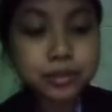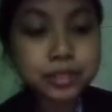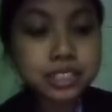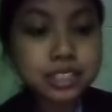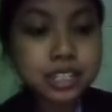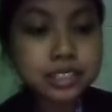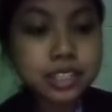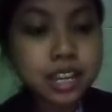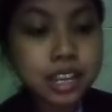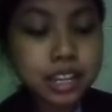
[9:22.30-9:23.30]
which is
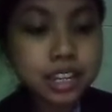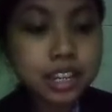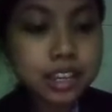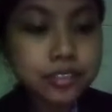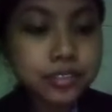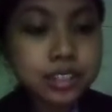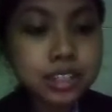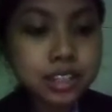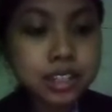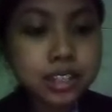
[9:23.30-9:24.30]
if
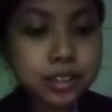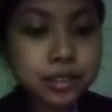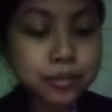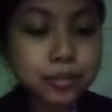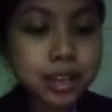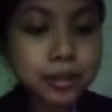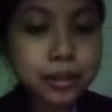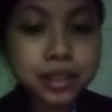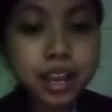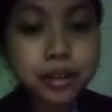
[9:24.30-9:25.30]
blah
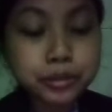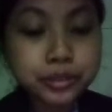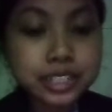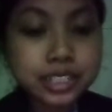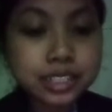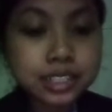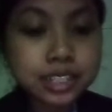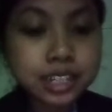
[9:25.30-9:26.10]
blah blah were.